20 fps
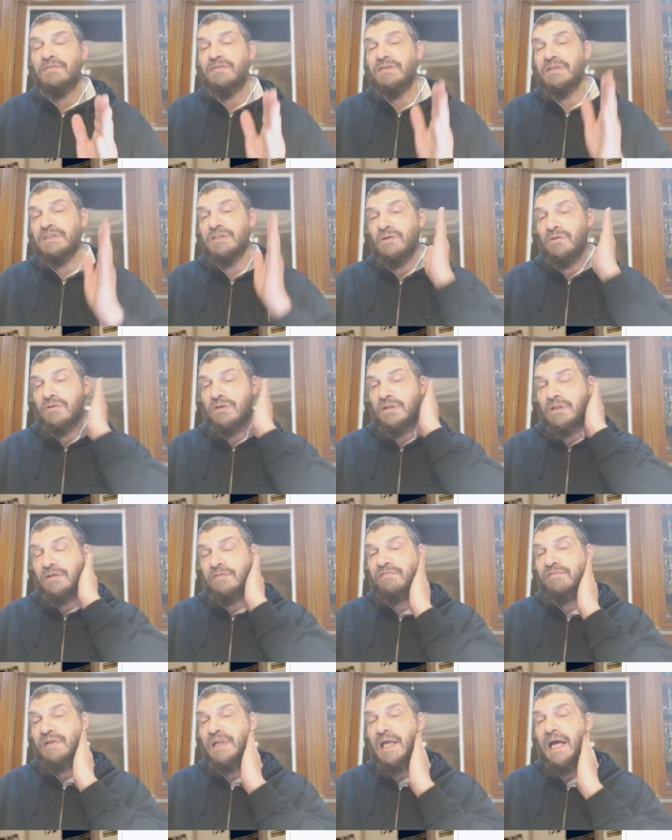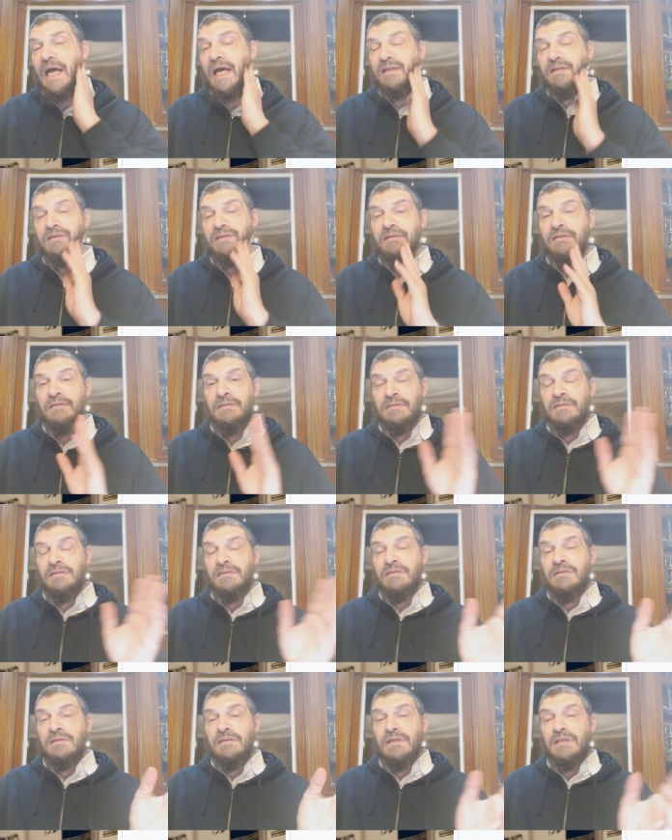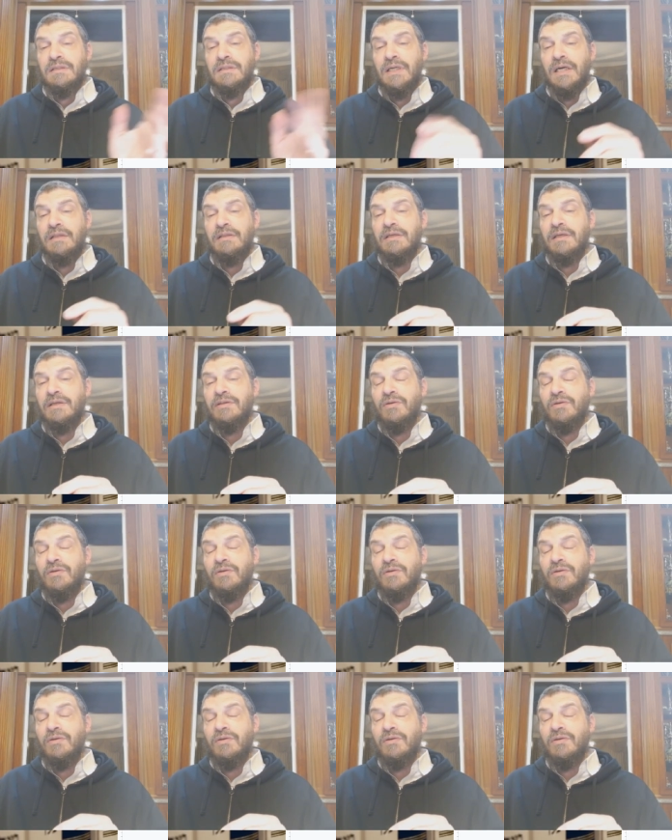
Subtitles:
it's totally flat, there's nothing,